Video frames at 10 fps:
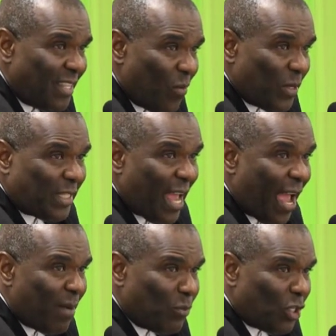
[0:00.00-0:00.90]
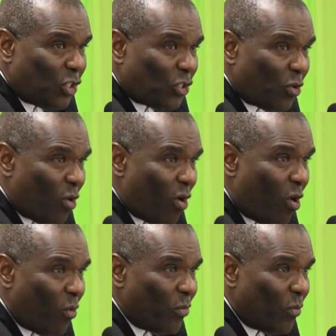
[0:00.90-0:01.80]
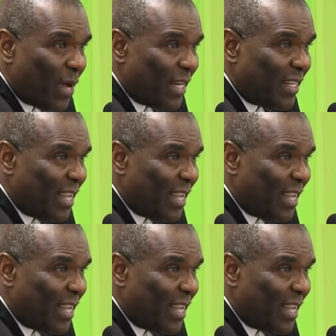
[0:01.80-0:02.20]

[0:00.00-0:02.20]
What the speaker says: which I am not sure how well